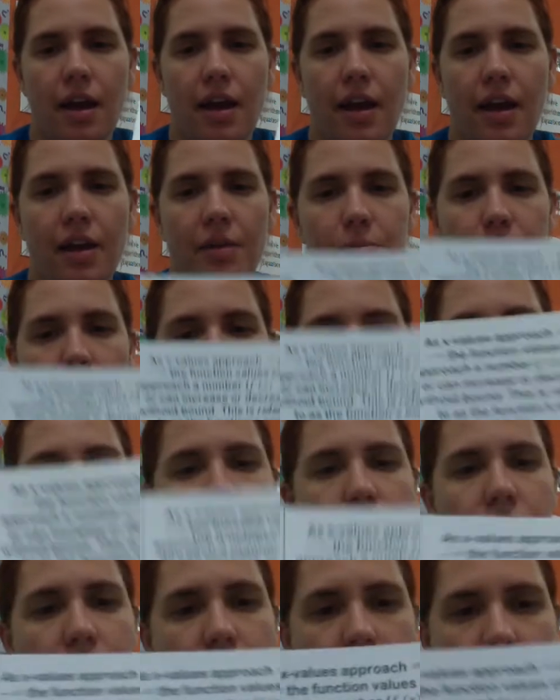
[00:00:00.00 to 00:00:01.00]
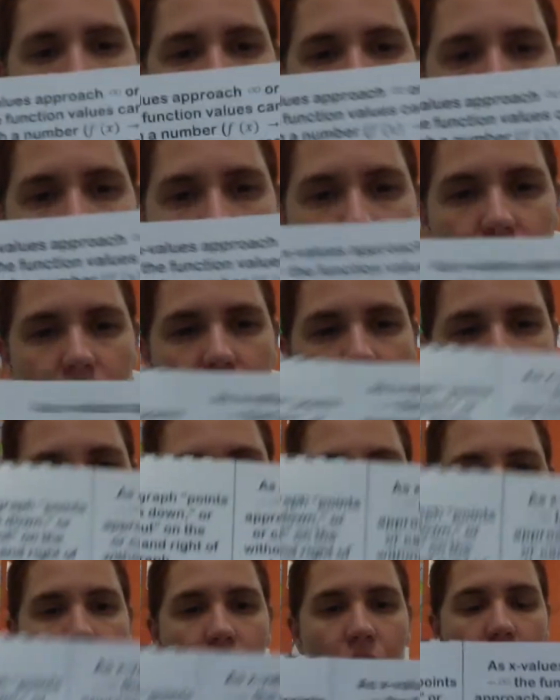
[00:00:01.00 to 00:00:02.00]
and pictures and all that like
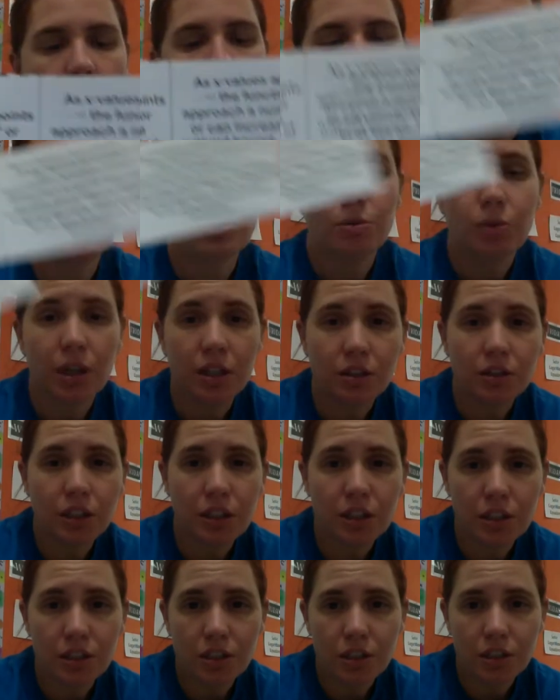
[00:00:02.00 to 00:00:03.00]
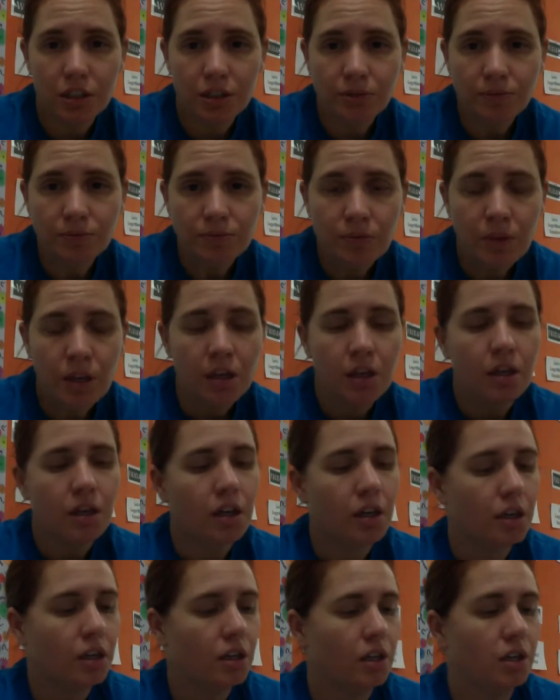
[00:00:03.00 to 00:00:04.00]
this. So what you need to do
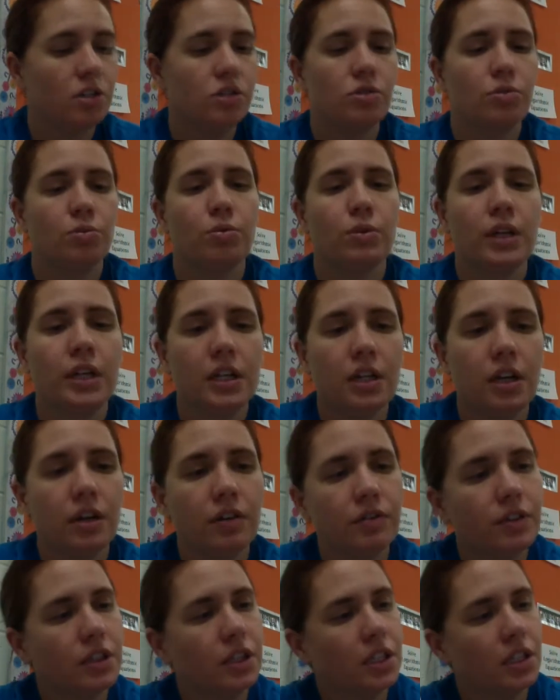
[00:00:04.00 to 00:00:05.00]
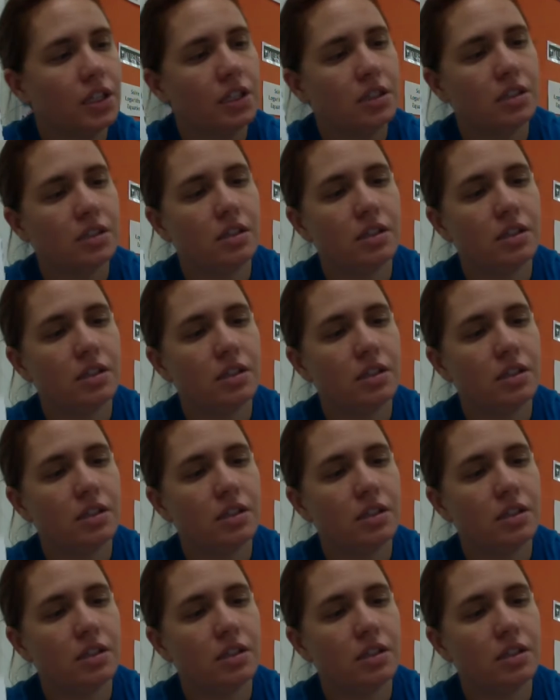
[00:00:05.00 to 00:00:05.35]
is read over these